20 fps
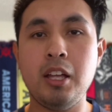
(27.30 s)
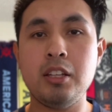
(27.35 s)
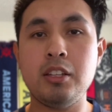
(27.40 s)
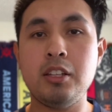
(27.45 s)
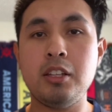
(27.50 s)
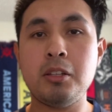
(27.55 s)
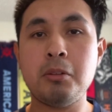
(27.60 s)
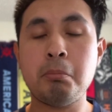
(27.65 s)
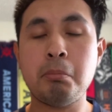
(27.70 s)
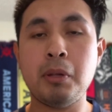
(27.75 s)

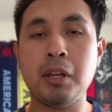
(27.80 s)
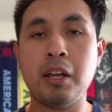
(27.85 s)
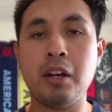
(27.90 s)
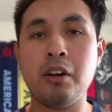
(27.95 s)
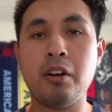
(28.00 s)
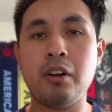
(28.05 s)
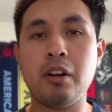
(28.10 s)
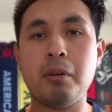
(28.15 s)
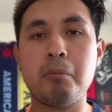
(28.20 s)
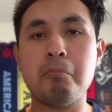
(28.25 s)
This
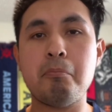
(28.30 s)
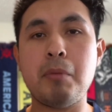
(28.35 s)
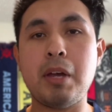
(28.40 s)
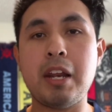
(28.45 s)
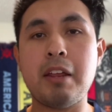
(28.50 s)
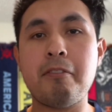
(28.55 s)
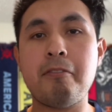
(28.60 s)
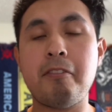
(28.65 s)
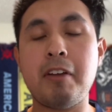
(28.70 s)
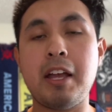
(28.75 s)
player
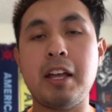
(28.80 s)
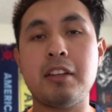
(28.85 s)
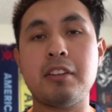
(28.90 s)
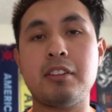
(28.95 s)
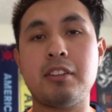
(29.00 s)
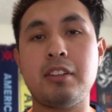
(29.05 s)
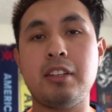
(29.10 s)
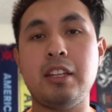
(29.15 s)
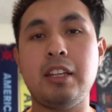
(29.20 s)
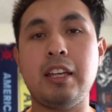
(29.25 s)
many fans
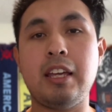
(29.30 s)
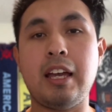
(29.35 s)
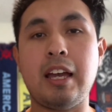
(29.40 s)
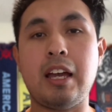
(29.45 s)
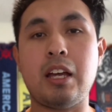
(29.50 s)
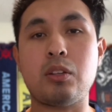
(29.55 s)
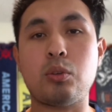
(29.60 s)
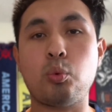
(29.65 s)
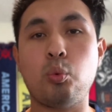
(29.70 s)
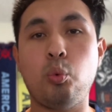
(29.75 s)
see
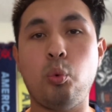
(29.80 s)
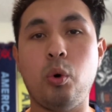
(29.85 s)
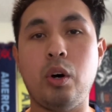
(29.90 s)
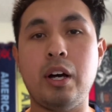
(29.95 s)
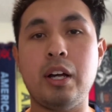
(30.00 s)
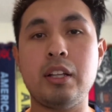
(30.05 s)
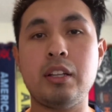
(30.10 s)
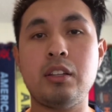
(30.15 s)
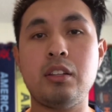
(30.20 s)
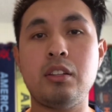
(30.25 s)
as
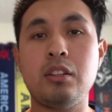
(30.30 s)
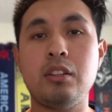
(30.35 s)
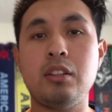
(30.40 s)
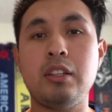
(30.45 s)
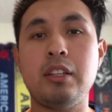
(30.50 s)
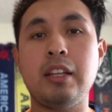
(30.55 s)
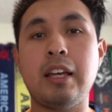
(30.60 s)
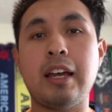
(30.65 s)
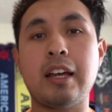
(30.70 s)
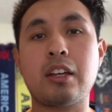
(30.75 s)
one
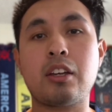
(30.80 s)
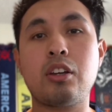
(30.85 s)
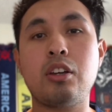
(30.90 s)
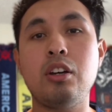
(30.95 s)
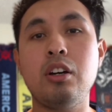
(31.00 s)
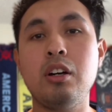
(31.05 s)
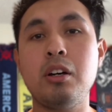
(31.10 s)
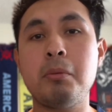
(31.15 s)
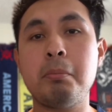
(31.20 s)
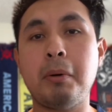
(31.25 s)
that
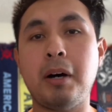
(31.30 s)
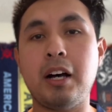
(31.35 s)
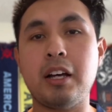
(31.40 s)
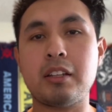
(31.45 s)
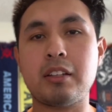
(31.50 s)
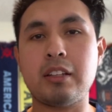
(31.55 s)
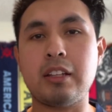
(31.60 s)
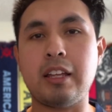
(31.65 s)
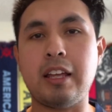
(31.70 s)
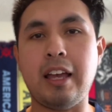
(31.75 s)
could
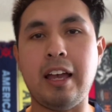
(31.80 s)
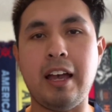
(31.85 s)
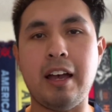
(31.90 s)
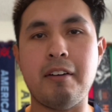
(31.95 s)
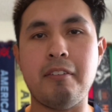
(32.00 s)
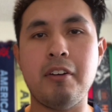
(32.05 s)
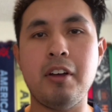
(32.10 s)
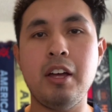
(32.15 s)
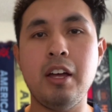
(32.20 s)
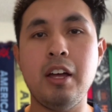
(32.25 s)
possibly
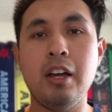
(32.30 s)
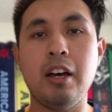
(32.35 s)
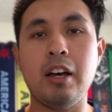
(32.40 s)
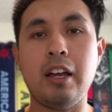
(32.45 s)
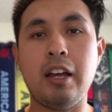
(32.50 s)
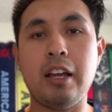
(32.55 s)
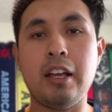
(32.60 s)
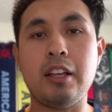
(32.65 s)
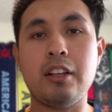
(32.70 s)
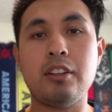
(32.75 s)
have
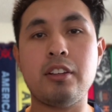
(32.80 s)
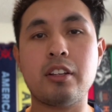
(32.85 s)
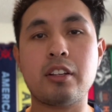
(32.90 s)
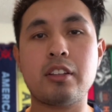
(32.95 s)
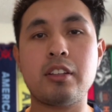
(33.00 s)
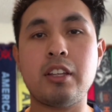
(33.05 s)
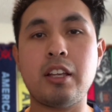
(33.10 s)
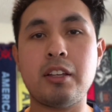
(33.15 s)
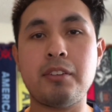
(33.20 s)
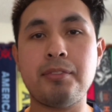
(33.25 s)
a
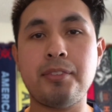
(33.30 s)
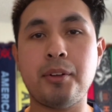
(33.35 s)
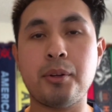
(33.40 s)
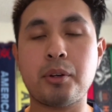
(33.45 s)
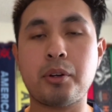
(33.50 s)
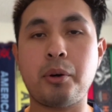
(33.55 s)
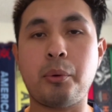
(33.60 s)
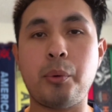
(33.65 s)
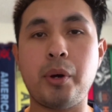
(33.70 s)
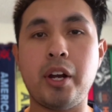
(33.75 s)
successful
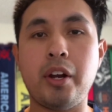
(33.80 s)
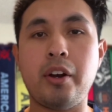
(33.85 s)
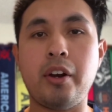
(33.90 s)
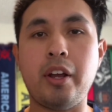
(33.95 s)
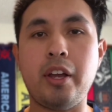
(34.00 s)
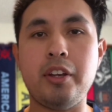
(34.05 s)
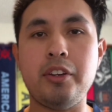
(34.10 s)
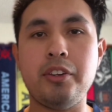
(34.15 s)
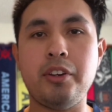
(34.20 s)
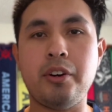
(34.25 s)
career
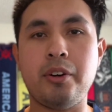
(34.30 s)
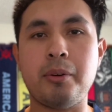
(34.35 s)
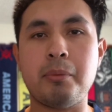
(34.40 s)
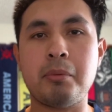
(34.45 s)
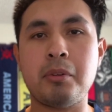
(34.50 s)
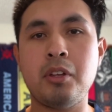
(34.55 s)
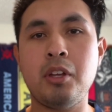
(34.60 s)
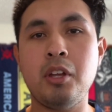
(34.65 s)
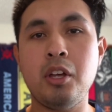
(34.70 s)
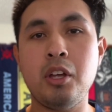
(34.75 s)
in
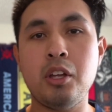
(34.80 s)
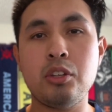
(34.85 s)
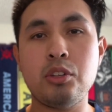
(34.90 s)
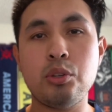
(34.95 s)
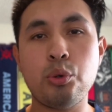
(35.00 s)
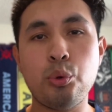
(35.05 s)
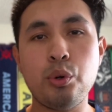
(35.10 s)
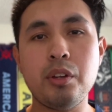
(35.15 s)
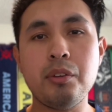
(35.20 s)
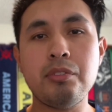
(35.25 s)
Europe,
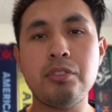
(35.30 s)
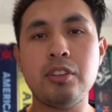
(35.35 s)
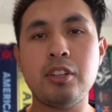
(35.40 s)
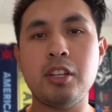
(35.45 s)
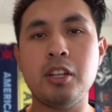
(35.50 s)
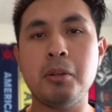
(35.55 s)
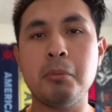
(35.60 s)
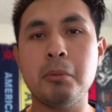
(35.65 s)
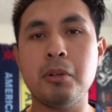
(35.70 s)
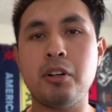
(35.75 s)
sort of
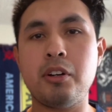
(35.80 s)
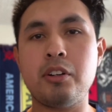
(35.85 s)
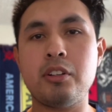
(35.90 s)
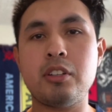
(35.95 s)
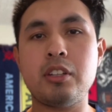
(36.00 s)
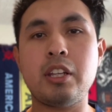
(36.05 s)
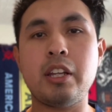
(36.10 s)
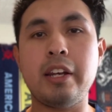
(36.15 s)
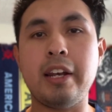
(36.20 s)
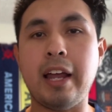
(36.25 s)
similar
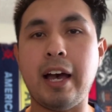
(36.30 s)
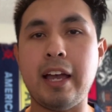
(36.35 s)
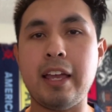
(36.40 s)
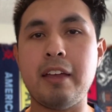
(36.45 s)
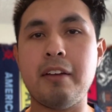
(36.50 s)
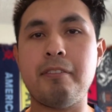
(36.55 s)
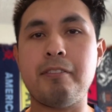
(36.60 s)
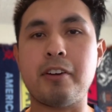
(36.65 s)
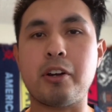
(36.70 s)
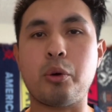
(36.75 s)
to
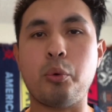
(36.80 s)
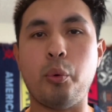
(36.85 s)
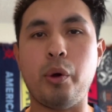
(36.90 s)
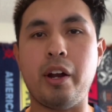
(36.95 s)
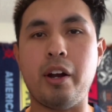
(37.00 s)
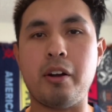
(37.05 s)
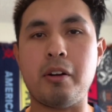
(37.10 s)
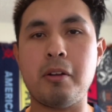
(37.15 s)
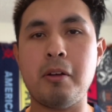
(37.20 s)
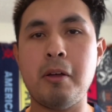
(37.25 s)
Nayef
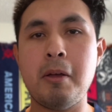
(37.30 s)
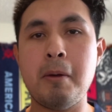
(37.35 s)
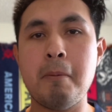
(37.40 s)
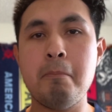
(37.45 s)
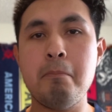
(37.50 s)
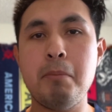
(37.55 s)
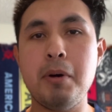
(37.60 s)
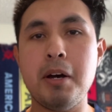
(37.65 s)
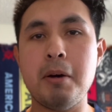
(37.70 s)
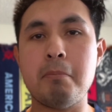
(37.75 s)
Aguirre.
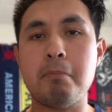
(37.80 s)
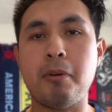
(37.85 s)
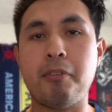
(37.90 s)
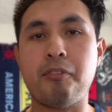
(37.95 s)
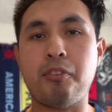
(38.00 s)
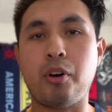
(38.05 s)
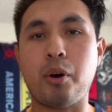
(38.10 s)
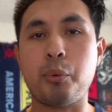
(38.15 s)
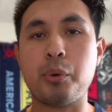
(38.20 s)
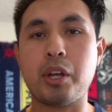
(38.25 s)
But
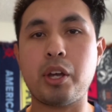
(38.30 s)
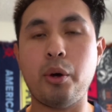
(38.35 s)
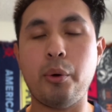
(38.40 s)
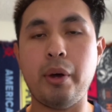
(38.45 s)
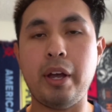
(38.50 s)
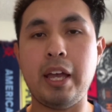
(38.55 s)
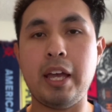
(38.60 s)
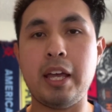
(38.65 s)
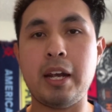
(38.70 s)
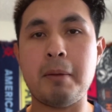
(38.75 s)
before we go
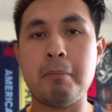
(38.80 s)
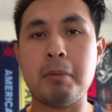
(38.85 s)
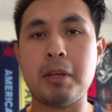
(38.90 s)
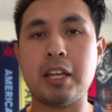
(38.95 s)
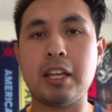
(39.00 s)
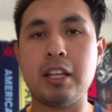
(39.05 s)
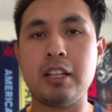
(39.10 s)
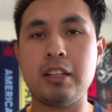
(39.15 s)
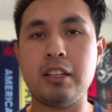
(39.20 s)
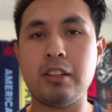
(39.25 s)
ahead and
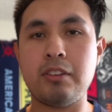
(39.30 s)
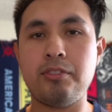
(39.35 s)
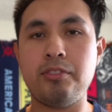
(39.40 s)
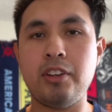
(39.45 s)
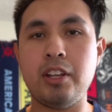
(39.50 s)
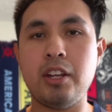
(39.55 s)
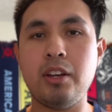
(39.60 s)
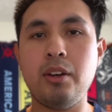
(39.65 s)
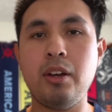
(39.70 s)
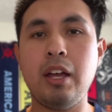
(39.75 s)
begin this
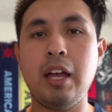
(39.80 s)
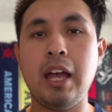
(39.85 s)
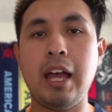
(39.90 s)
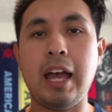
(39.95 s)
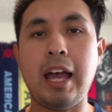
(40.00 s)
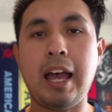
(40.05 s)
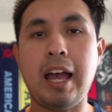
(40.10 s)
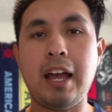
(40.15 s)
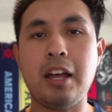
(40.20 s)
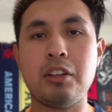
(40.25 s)
video,
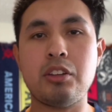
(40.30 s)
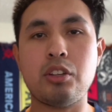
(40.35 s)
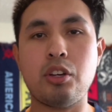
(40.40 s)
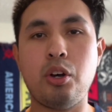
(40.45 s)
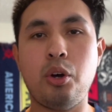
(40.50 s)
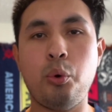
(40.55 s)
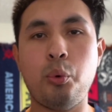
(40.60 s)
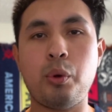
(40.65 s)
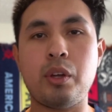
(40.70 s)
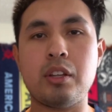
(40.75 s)
as
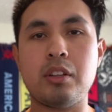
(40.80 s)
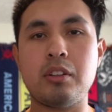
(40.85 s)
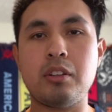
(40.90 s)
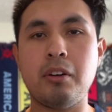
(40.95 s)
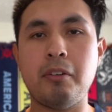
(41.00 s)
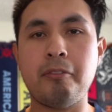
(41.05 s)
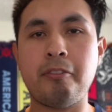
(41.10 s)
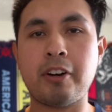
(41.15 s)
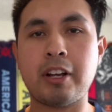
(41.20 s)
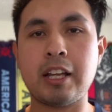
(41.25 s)
always,
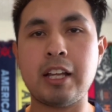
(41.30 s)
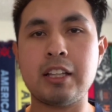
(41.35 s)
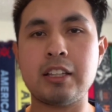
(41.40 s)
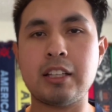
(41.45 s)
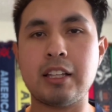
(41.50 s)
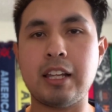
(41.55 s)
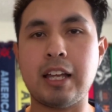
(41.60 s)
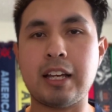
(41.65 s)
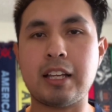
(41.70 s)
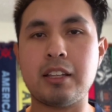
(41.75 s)
don't forget to
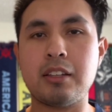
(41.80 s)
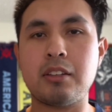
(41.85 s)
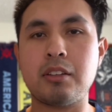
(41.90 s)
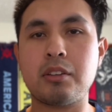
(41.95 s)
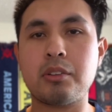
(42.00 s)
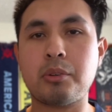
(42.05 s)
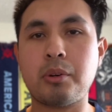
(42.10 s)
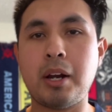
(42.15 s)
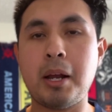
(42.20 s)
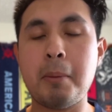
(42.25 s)
like and
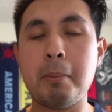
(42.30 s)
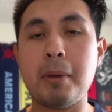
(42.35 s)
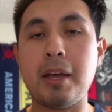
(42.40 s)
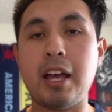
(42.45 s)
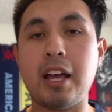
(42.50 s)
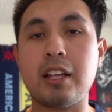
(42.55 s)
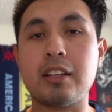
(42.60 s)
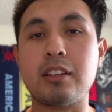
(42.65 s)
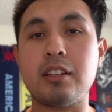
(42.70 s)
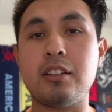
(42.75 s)
subscribe
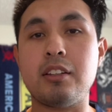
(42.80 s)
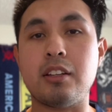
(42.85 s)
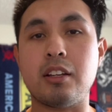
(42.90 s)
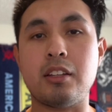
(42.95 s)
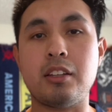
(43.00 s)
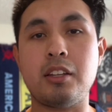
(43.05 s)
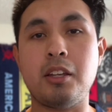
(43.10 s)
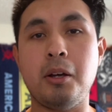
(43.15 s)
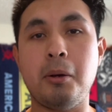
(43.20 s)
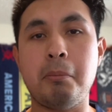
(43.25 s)
as it
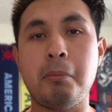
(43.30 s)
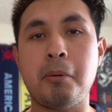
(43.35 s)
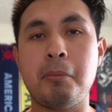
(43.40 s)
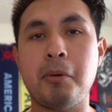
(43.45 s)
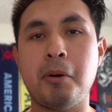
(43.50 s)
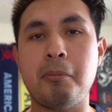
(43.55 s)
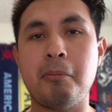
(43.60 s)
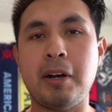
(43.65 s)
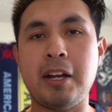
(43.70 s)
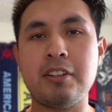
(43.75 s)
does help
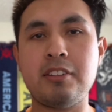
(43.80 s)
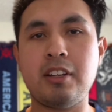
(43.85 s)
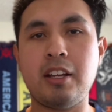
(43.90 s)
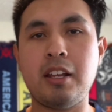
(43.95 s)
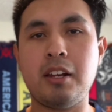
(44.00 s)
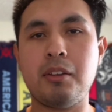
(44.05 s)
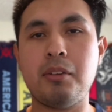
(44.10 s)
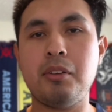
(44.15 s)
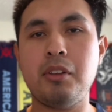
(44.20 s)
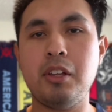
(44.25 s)
promote my
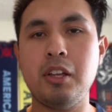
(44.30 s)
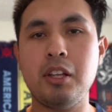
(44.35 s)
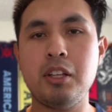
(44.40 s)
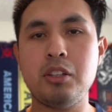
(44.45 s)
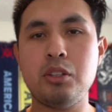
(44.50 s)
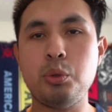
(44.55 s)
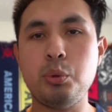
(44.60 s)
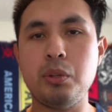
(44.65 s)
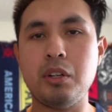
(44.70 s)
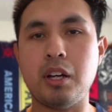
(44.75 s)
channel
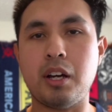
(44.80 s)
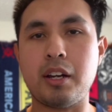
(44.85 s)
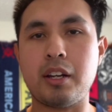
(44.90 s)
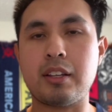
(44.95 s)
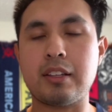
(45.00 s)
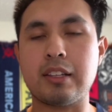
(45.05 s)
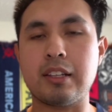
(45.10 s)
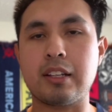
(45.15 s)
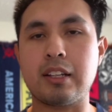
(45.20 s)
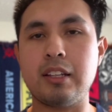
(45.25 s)
to an
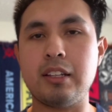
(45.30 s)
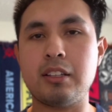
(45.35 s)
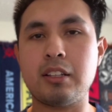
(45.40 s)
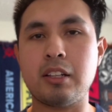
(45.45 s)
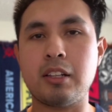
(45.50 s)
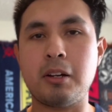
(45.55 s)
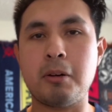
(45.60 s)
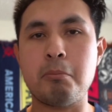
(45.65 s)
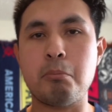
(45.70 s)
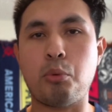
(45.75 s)
audience looking to
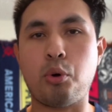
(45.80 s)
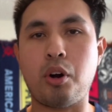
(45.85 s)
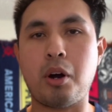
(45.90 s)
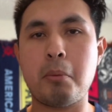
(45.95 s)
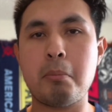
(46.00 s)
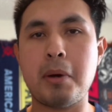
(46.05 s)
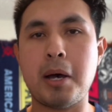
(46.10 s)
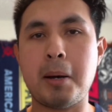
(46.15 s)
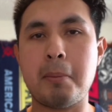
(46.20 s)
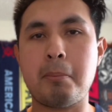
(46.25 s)
learn more
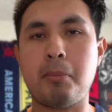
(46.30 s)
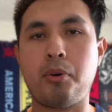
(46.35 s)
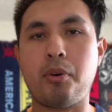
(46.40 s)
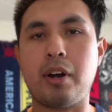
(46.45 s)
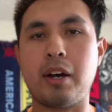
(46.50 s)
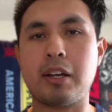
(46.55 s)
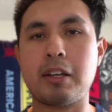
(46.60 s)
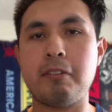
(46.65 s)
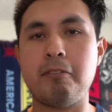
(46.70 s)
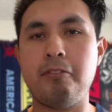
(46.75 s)
about
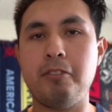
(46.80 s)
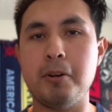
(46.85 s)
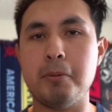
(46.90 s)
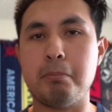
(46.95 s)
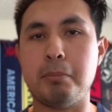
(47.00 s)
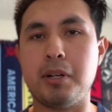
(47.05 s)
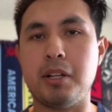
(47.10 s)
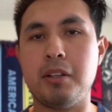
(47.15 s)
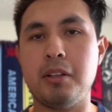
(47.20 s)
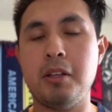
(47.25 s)
Moroccan
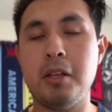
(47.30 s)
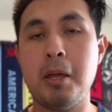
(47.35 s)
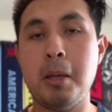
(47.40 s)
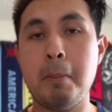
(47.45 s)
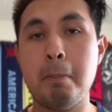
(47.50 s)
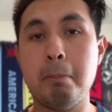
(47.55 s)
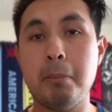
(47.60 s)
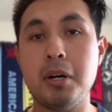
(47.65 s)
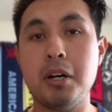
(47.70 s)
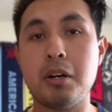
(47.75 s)
football.
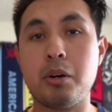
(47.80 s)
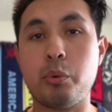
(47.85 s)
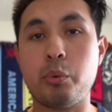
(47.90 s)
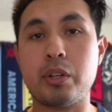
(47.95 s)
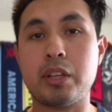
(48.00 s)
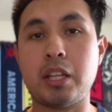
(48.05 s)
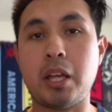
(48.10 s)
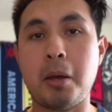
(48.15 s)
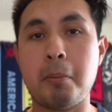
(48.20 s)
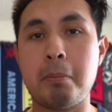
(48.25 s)
But
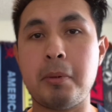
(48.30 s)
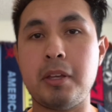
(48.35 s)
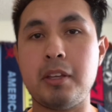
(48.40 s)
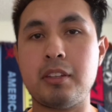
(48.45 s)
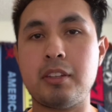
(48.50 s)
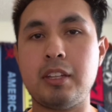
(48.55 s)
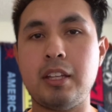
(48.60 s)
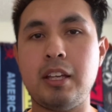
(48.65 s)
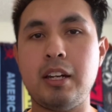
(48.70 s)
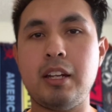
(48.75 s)
with that being
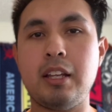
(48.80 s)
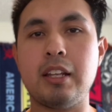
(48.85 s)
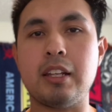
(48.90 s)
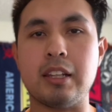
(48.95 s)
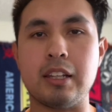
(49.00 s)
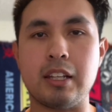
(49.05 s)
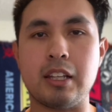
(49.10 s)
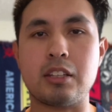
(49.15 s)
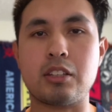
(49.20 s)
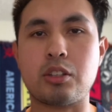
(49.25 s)
said,
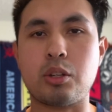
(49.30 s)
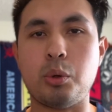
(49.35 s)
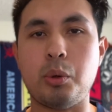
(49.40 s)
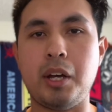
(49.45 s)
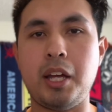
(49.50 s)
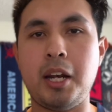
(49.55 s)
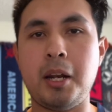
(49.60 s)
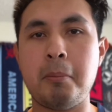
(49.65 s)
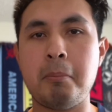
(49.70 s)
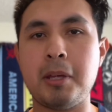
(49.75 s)
let's go
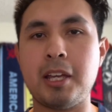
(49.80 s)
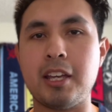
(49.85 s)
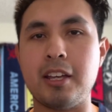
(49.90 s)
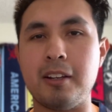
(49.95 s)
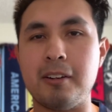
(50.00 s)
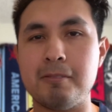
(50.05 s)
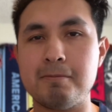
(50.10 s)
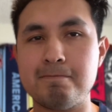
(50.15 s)
ahead and begin.